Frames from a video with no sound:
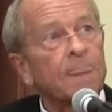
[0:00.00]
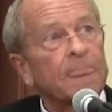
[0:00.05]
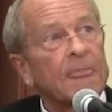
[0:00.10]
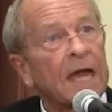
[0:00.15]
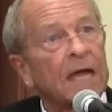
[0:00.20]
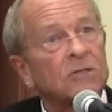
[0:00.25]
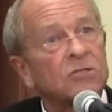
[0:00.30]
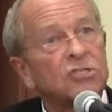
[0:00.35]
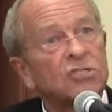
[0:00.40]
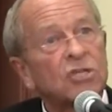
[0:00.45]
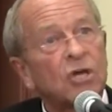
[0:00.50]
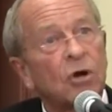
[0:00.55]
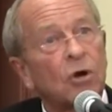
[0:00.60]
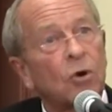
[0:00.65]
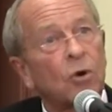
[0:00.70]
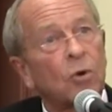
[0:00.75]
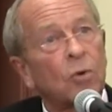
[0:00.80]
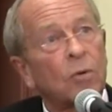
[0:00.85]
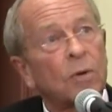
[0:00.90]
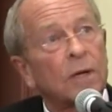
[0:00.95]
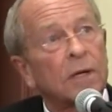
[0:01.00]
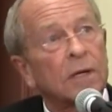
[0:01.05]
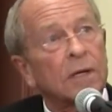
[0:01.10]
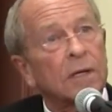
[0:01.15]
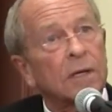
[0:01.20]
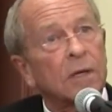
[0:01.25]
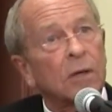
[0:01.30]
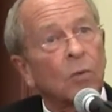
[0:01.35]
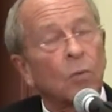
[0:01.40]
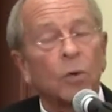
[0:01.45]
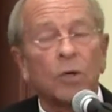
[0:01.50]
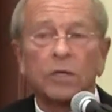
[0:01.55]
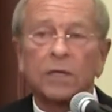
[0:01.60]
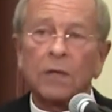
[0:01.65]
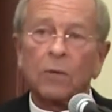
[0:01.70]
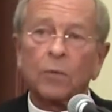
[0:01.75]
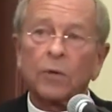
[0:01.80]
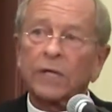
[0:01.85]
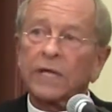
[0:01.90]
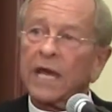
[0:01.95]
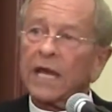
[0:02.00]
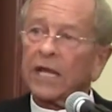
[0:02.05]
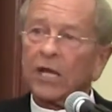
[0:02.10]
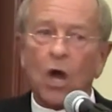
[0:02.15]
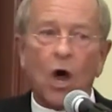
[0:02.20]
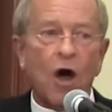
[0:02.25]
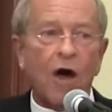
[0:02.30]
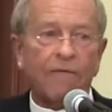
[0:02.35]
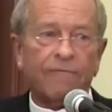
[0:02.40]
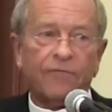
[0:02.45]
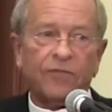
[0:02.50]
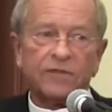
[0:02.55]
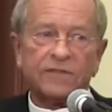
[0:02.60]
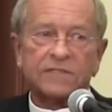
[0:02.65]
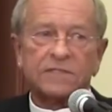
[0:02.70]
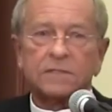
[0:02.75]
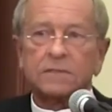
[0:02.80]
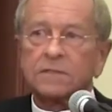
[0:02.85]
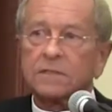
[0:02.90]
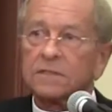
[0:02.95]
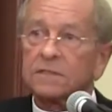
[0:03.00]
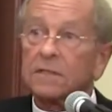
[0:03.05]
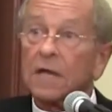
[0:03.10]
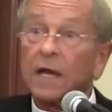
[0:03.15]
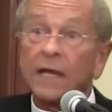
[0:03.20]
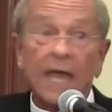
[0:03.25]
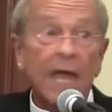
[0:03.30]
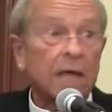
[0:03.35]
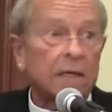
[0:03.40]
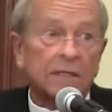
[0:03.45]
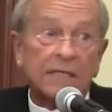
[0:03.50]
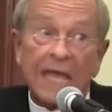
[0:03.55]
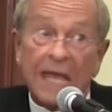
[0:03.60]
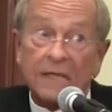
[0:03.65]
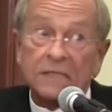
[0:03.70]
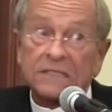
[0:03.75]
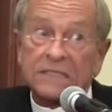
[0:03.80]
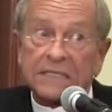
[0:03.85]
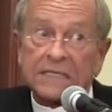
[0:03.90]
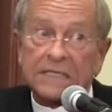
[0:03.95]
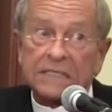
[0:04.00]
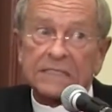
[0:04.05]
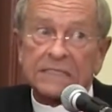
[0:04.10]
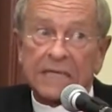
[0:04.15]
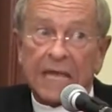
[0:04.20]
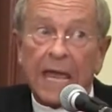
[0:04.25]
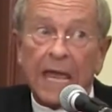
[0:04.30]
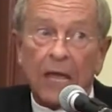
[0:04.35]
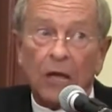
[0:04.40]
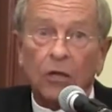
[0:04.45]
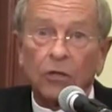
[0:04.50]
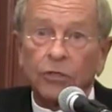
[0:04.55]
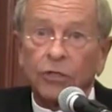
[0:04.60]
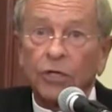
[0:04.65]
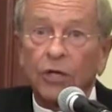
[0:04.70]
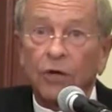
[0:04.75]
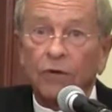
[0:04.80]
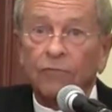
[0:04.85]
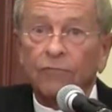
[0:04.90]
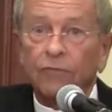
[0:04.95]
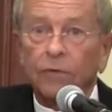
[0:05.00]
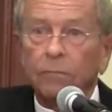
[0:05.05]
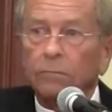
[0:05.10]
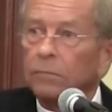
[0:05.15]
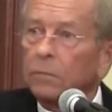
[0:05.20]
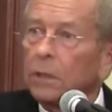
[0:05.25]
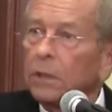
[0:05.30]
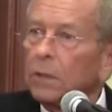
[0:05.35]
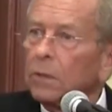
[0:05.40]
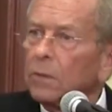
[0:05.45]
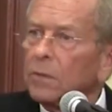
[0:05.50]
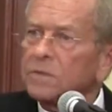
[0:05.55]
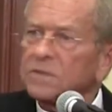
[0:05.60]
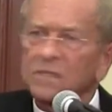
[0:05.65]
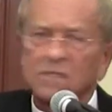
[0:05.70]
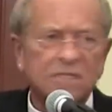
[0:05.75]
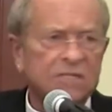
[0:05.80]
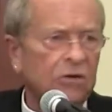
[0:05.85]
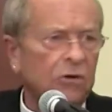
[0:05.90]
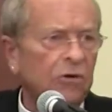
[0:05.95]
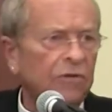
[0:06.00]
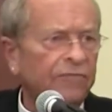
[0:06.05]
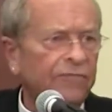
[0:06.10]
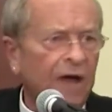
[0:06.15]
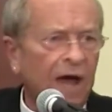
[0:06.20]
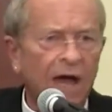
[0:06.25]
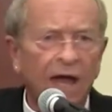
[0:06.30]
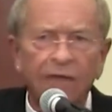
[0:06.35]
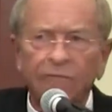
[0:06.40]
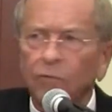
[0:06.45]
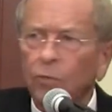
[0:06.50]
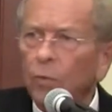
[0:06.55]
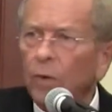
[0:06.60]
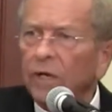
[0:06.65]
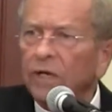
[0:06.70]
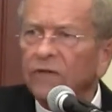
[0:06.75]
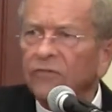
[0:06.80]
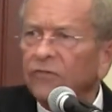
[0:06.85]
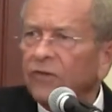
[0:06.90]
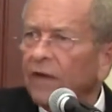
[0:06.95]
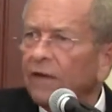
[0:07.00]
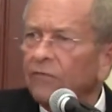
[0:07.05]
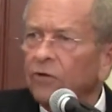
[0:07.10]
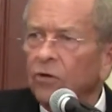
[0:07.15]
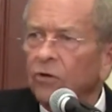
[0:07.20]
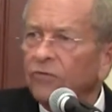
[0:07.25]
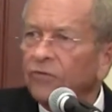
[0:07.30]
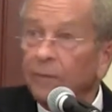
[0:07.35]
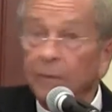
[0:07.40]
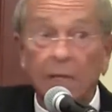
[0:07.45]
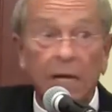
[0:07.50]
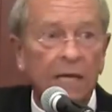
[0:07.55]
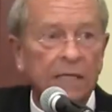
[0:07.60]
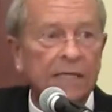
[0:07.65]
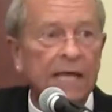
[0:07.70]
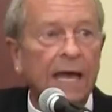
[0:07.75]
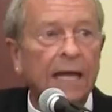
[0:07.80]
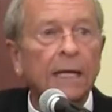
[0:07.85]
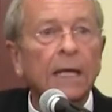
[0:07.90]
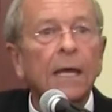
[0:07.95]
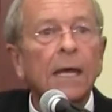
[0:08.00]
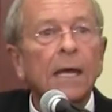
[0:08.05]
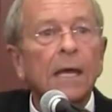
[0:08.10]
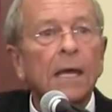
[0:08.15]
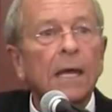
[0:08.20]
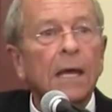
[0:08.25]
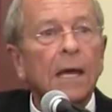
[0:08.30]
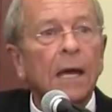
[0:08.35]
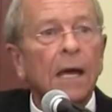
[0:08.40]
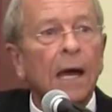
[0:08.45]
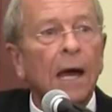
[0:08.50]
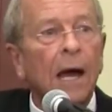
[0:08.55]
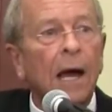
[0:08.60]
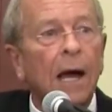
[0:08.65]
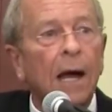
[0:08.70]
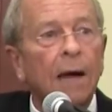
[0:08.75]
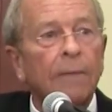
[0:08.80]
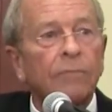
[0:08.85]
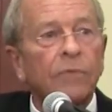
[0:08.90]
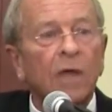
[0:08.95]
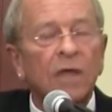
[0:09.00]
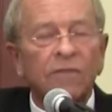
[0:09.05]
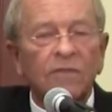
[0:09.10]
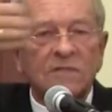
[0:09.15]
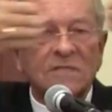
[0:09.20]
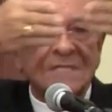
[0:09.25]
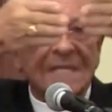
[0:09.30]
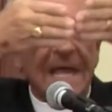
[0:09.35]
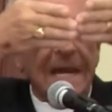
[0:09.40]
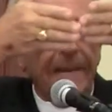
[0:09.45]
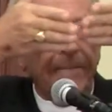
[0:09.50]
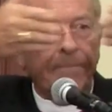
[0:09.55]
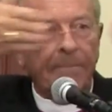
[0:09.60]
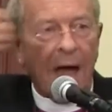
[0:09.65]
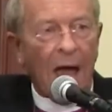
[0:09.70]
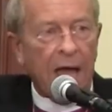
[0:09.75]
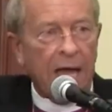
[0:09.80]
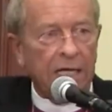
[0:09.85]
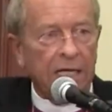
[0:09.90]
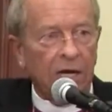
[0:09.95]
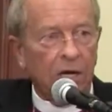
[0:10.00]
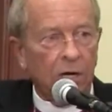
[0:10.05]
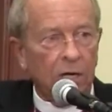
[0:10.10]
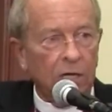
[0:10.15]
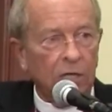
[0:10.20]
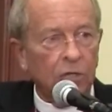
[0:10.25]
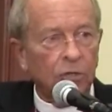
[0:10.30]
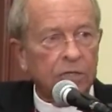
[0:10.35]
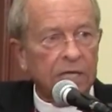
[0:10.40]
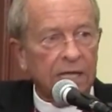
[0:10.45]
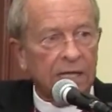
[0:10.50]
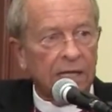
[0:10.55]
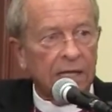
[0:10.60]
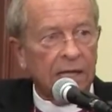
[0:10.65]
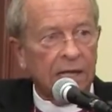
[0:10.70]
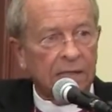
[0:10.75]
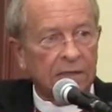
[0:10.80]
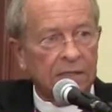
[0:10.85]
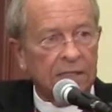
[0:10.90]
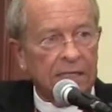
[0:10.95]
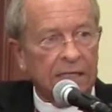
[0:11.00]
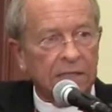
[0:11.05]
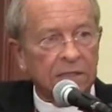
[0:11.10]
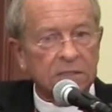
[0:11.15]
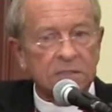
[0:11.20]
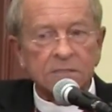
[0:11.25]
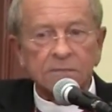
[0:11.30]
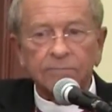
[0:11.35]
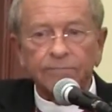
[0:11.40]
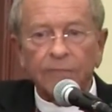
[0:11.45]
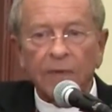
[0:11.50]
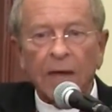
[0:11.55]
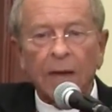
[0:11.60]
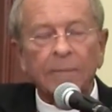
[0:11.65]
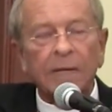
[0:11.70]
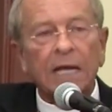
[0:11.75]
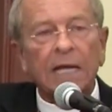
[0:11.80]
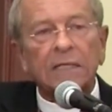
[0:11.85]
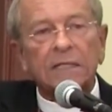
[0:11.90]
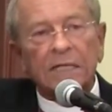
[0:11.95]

and so we're, we're getting off this, this, again, Kinsey scale, you know, from, what was it, zero to five or one to seven or something like that. Um, and this kind of binary looking at things. I mean, it